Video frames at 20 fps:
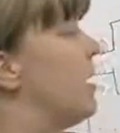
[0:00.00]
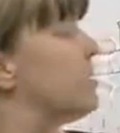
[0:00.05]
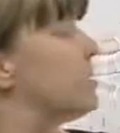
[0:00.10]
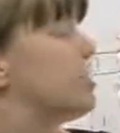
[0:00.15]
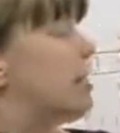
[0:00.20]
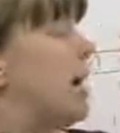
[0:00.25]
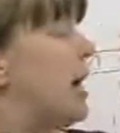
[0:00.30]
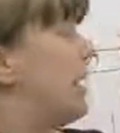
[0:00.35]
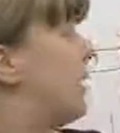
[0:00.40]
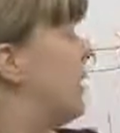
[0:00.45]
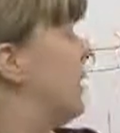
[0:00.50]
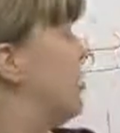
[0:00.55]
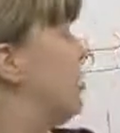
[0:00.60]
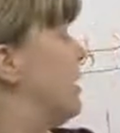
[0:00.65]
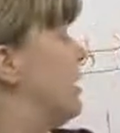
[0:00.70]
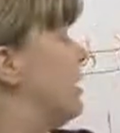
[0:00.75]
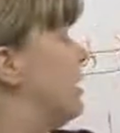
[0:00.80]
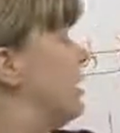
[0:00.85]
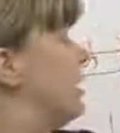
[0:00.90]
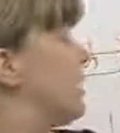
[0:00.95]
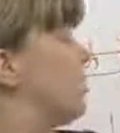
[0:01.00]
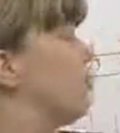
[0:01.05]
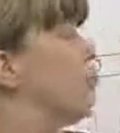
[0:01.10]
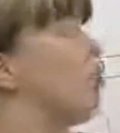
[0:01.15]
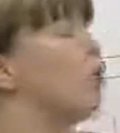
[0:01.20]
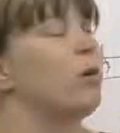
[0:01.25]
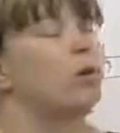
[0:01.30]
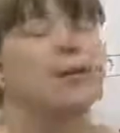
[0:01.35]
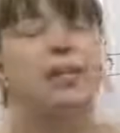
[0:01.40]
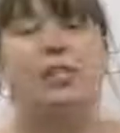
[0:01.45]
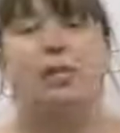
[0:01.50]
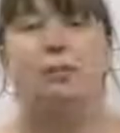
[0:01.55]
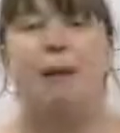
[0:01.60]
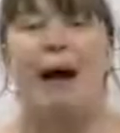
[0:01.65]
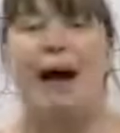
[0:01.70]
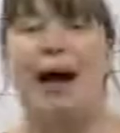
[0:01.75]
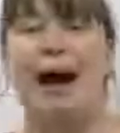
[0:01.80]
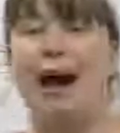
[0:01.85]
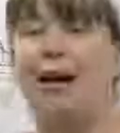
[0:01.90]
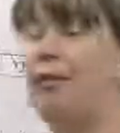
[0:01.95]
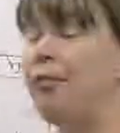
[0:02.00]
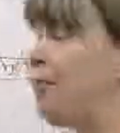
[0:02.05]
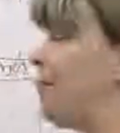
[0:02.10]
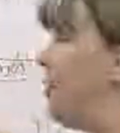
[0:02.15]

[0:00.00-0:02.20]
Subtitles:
So I'm going to erase this forest path